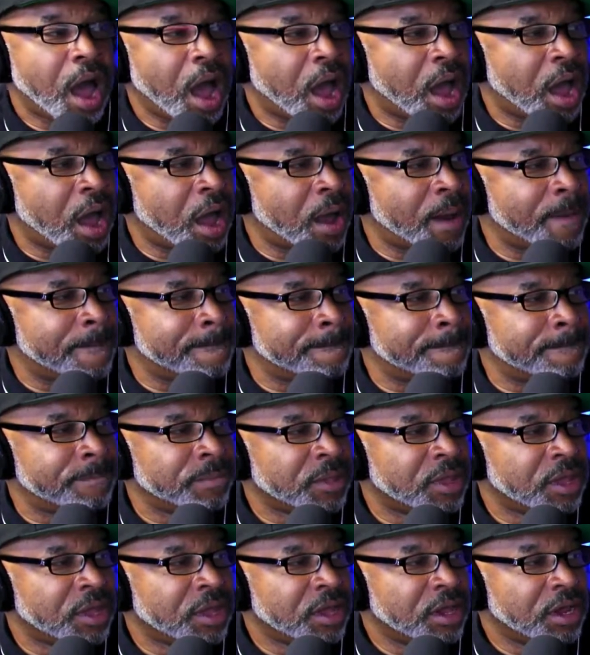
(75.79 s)
Um,
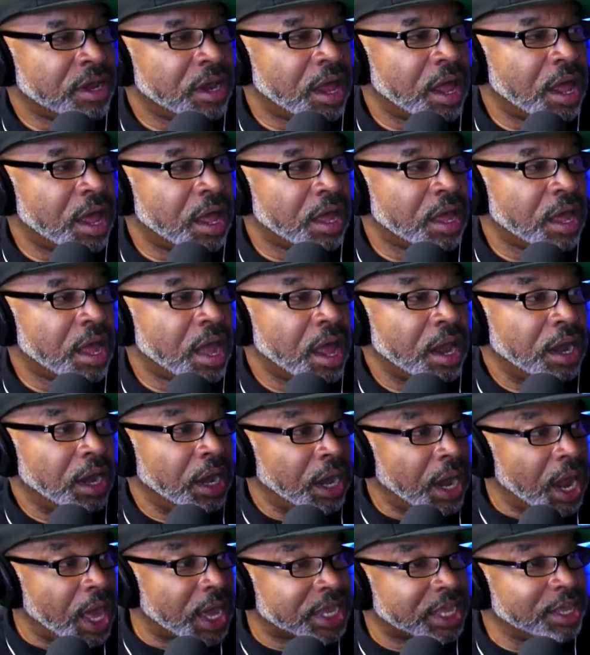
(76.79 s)

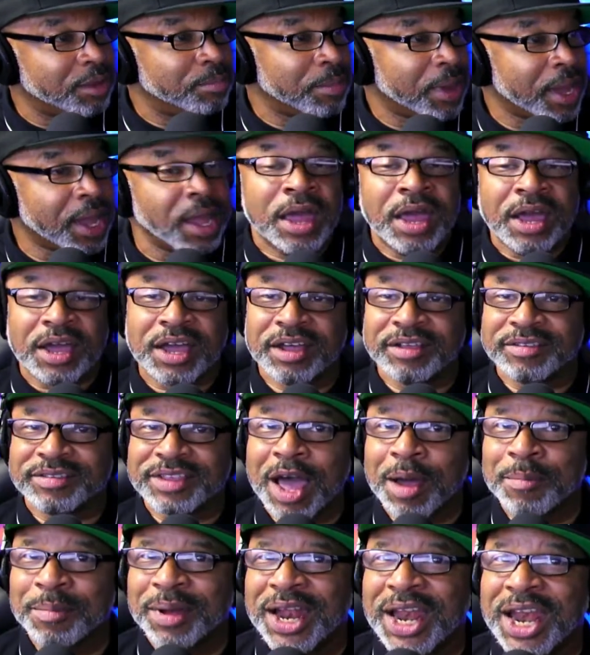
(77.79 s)
lucky man, cause
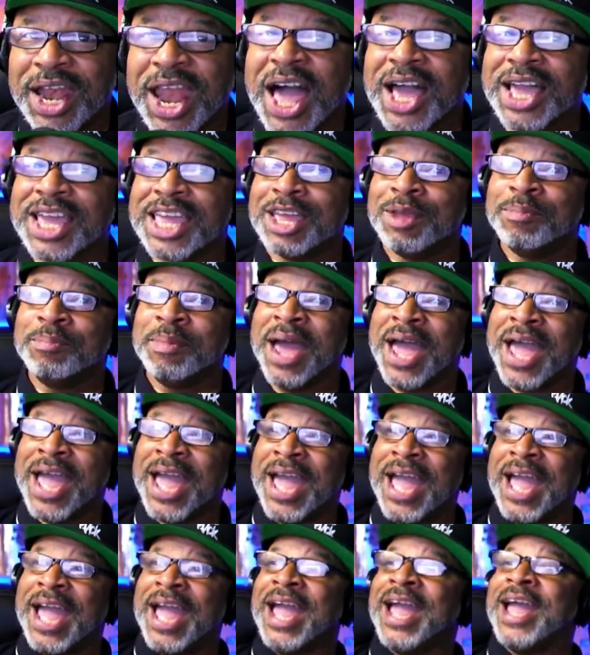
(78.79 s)
I'm a lucky
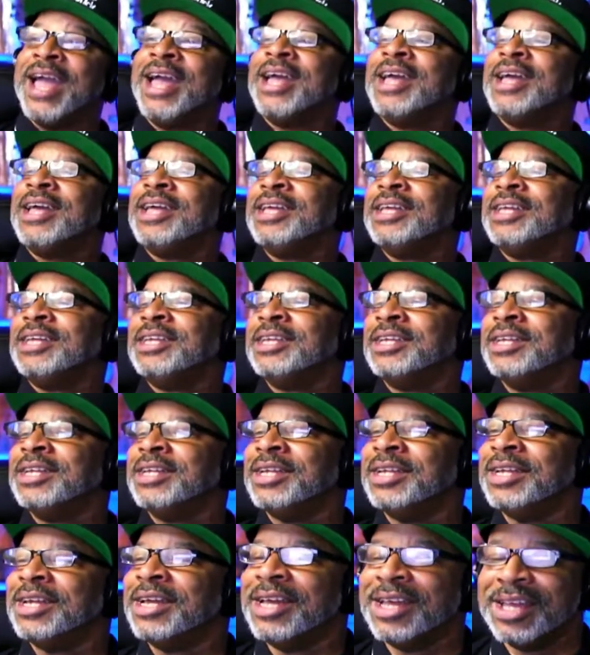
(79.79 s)

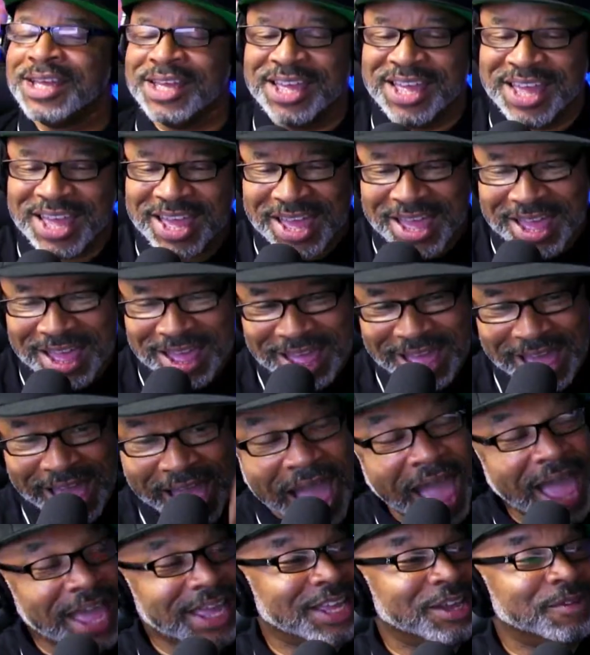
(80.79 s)
man.
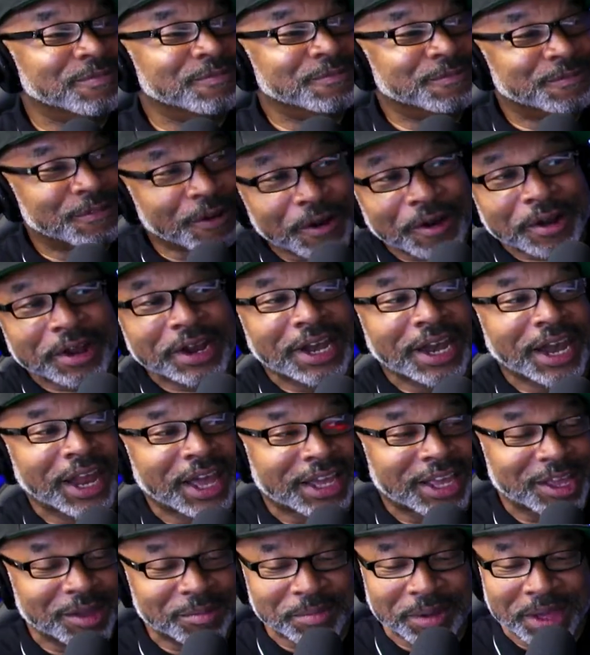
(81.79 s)
I am very
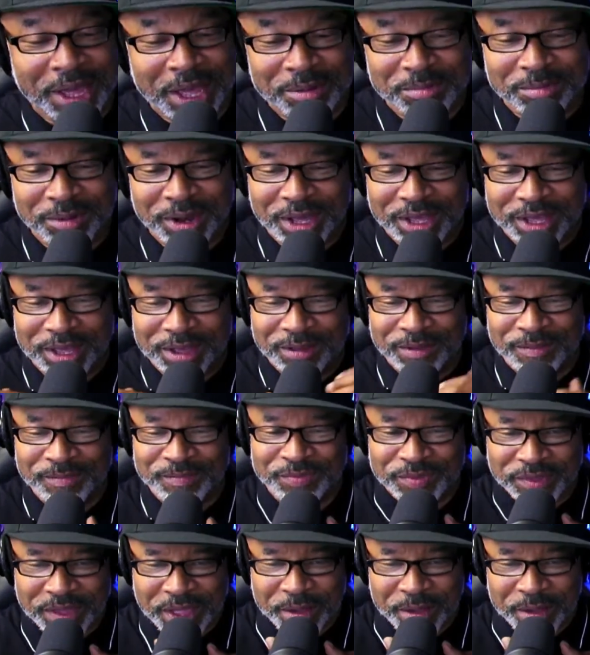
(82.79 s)
lucky, man. I'm lucky.